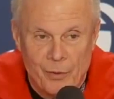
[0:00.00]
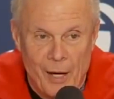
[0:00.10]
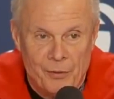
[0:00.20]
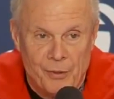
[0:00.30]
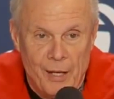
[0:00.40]

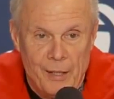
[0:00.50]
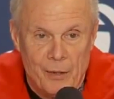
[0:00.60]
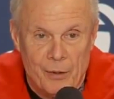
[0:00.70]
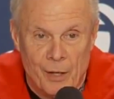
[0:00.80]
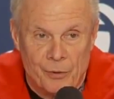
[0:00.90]
stayed here
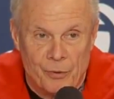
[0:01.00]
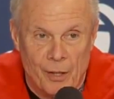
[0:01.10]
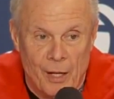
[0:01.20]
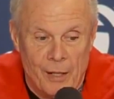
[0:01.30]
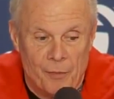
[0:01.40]

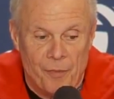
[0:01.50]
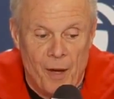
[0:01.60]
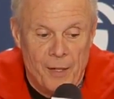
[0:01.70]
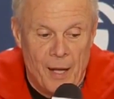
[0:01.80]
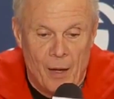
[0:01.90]
yesterday to
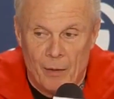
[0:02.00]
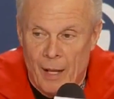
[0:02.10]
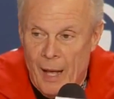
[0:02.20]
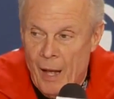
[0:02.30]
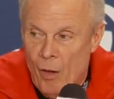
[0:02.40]
find out
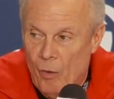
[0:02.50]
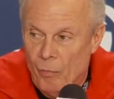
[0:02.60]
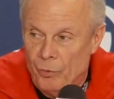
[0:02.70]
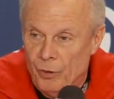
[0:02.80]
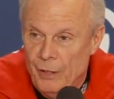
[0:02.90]
how
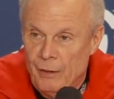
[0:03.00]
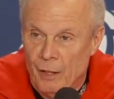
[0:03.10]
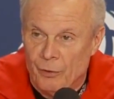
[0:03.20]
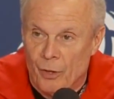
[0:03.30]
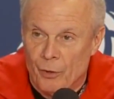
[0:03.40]
she
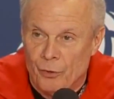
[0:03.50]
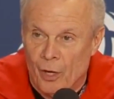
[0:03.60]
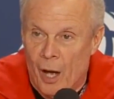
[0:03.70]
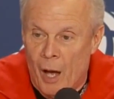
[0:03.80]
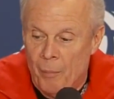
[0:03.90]
does her
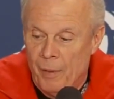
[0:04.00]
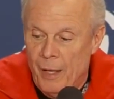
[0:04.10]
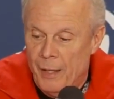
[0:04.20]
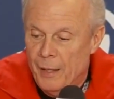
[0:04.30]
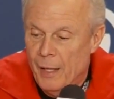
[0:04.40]
job,
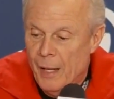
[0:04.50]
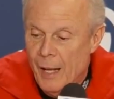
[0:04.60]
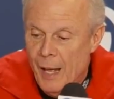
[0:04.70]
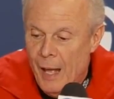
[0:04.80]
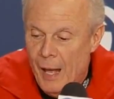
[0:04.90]
and
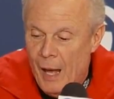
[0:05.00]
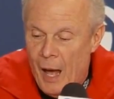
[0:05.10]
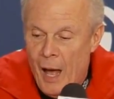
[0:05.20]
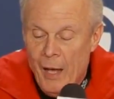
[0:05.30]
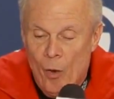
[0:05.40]

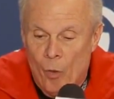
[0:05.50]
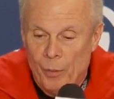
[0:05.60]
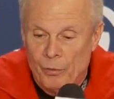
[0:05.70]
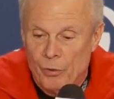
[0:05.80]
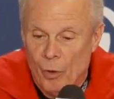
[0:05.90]
I
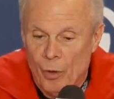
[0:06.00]
always thought